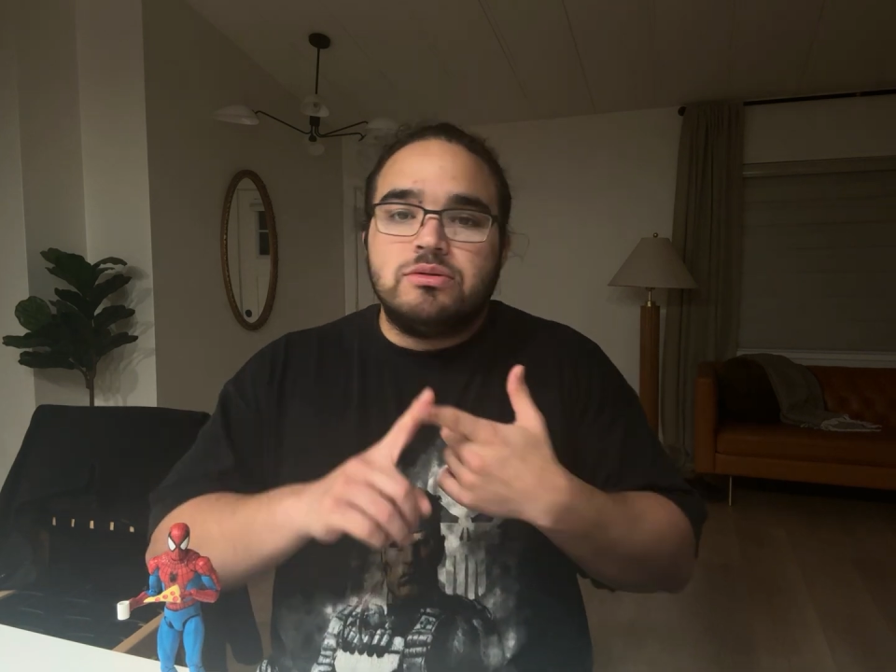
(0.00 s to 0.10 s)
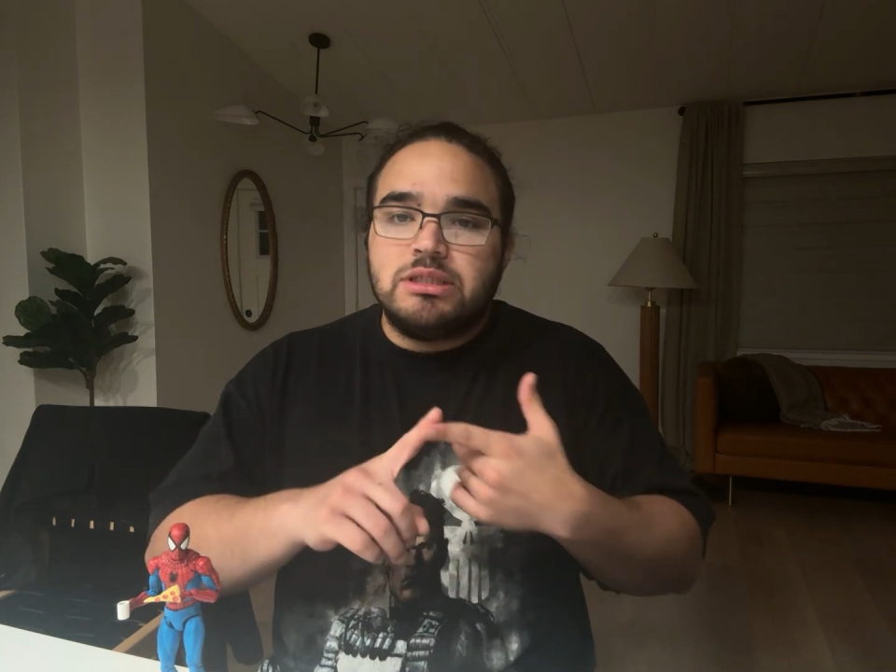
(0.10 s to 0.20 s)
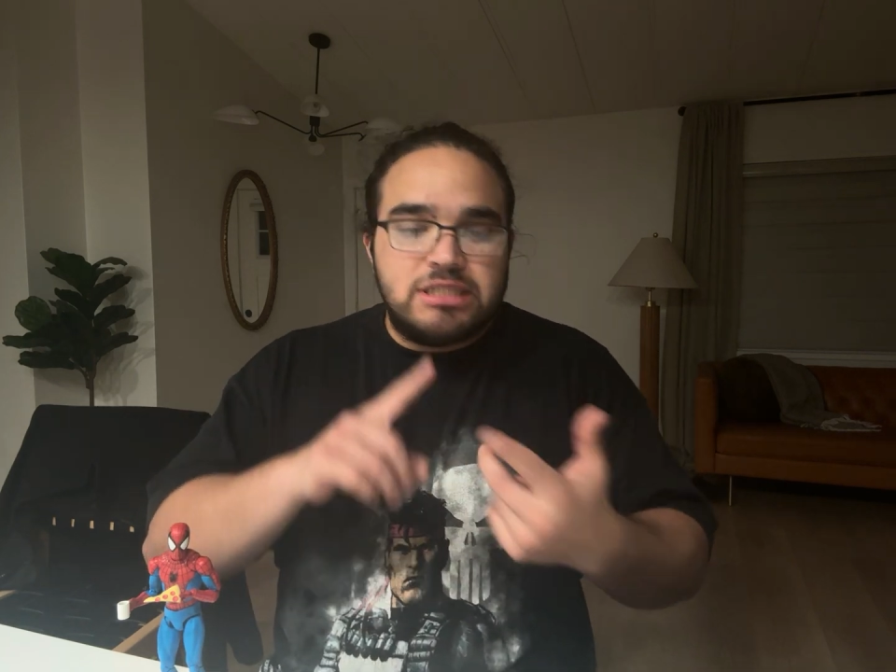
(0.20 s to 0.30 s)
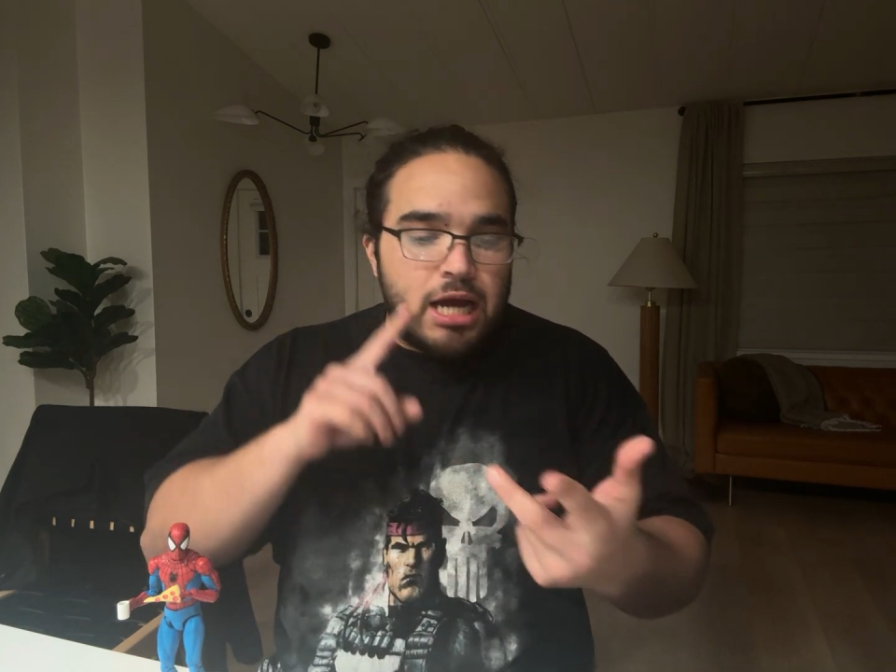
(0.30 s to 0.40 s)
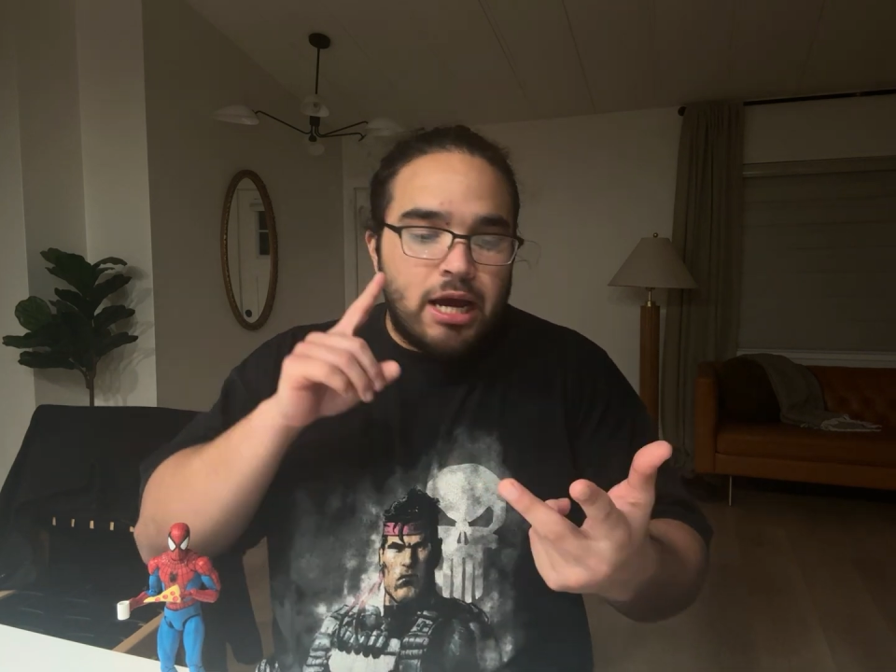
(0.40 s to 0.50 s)

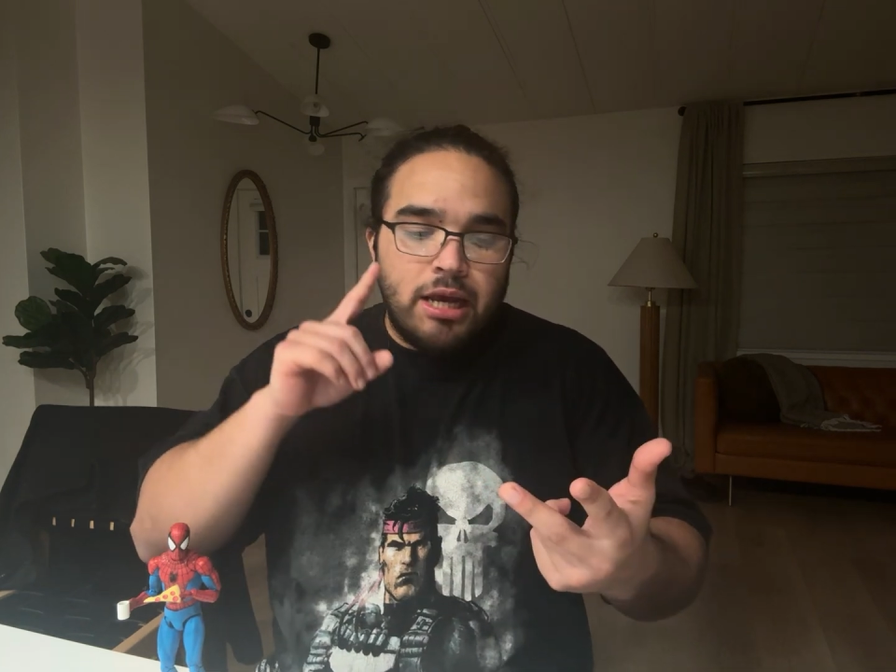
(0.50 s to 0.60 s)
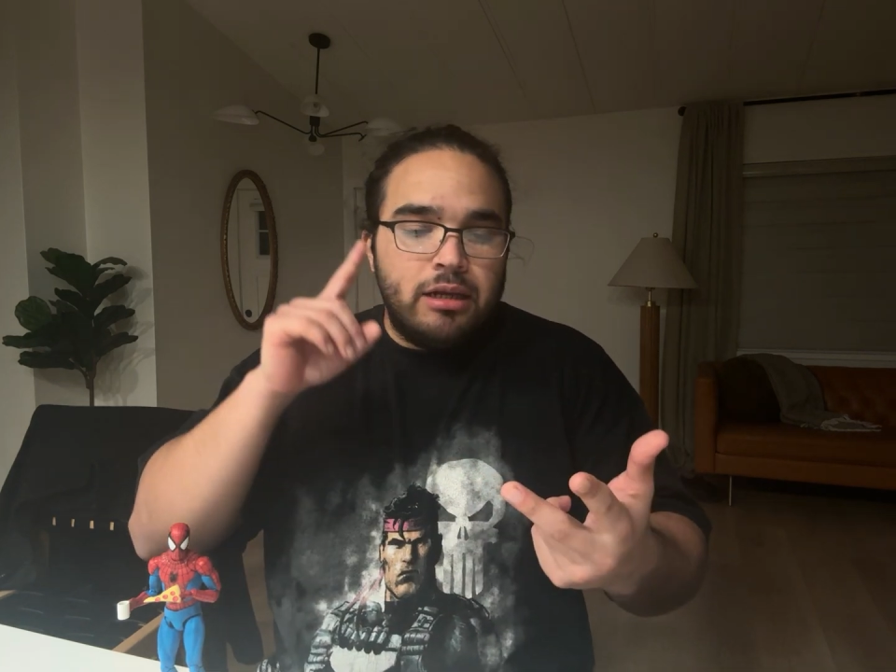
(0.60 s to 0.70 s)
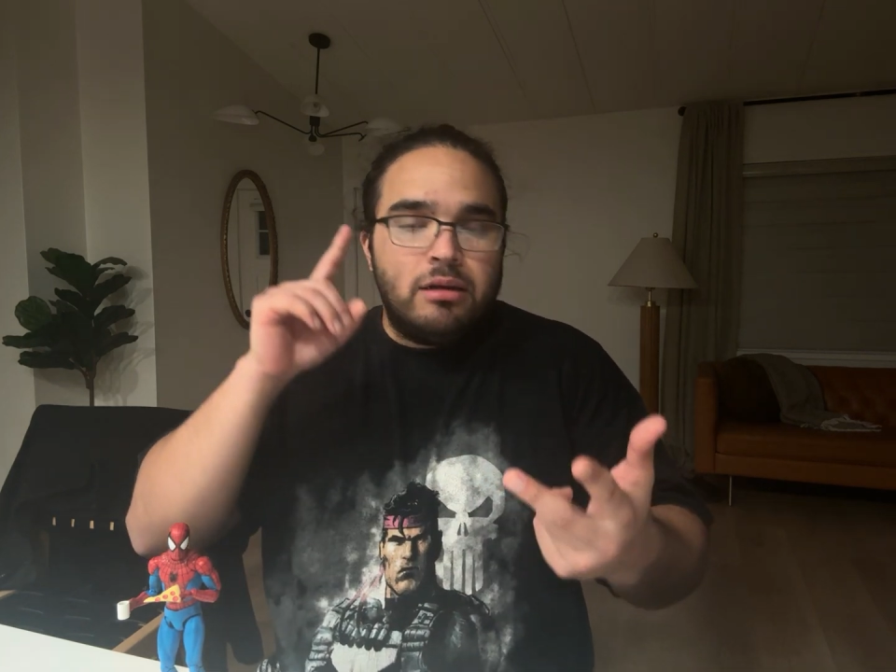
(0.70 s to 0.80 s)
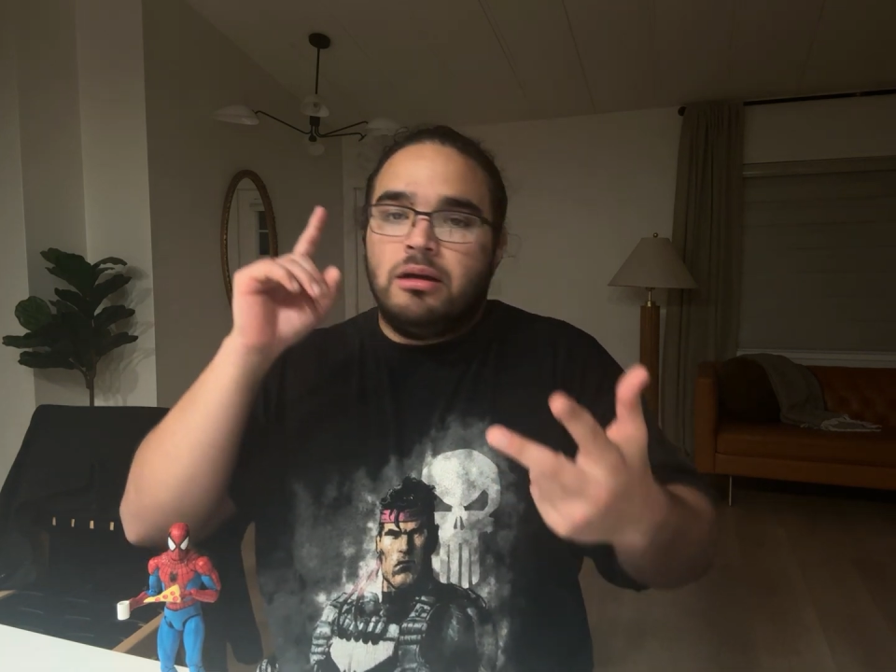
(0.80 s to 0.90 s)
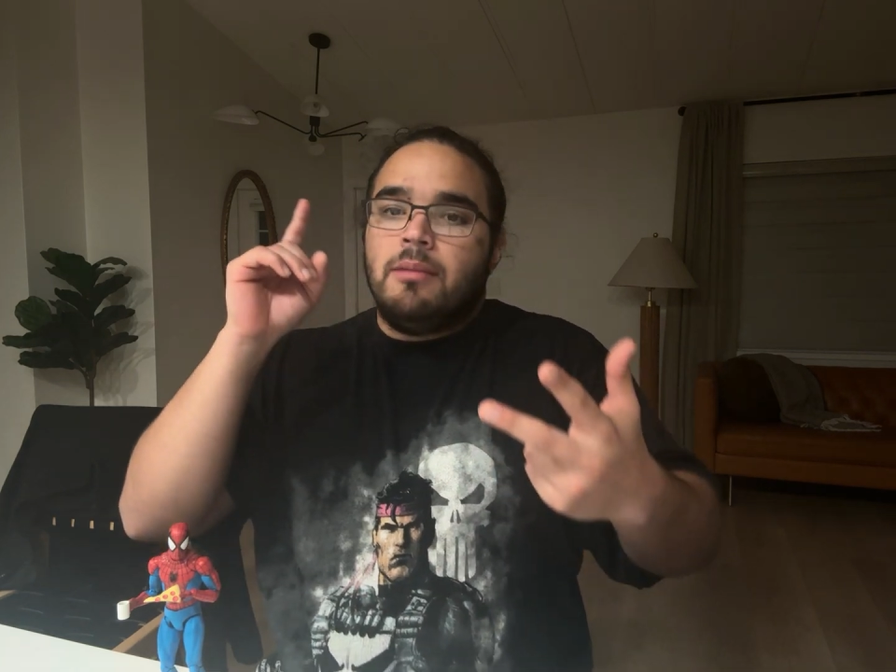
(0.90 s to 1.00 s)

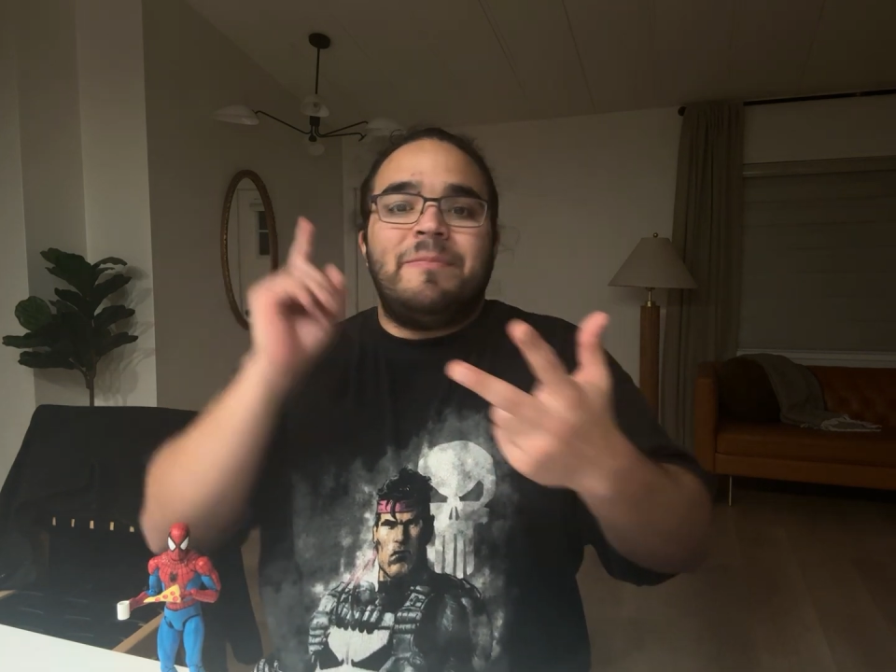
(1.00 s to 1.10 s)
design,